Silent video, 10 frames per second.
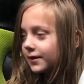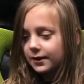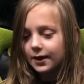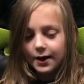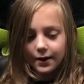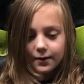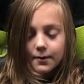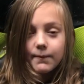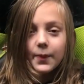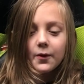yeah,
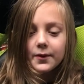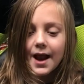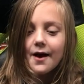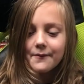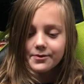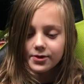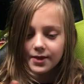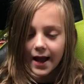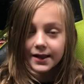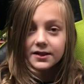but the now
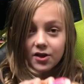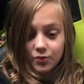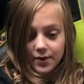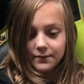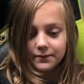I like this one,